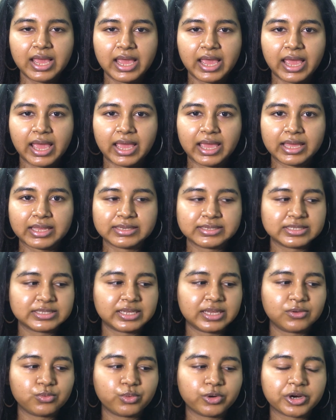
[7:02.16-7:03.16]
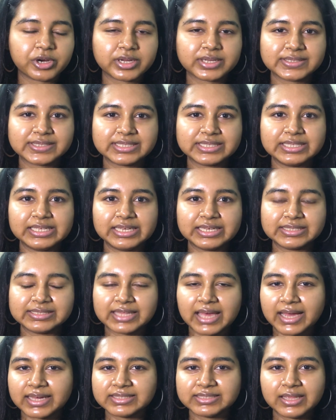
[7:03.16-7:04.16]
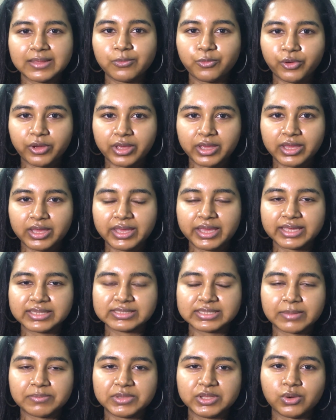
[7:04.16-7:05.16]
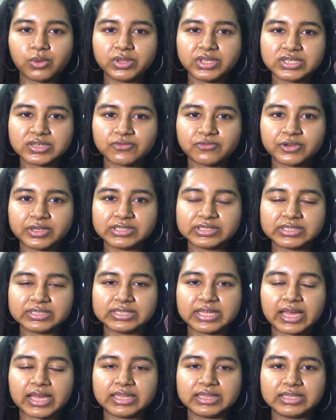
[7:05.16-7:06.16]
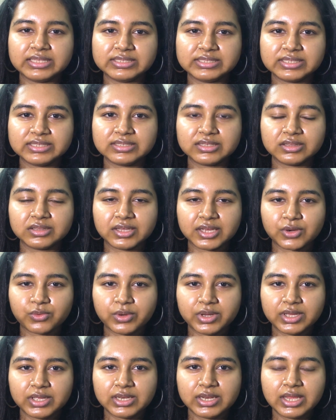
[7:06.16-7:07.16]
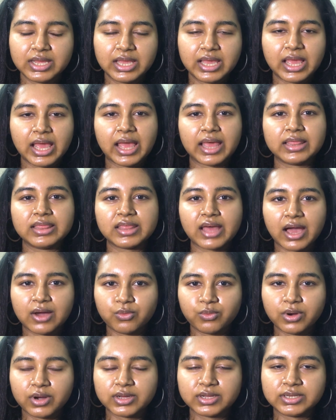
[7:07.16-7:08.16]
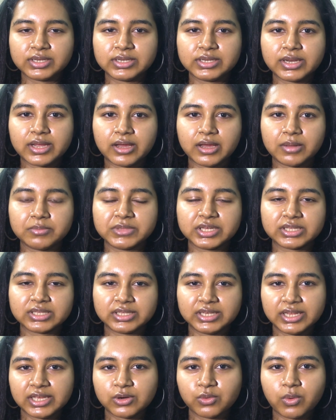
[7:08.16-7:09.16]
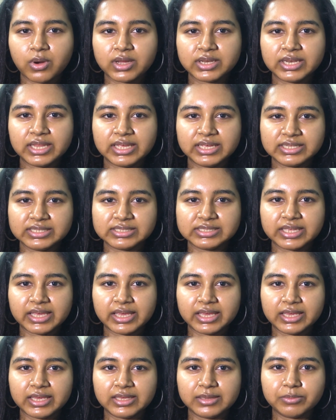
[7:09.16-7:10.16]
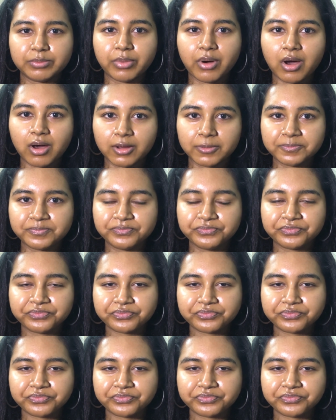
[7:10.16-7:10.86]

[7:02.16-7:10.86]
and it works the exact same way, except the only difference is that this is a liquid and that one, the Clinique one, is a balm.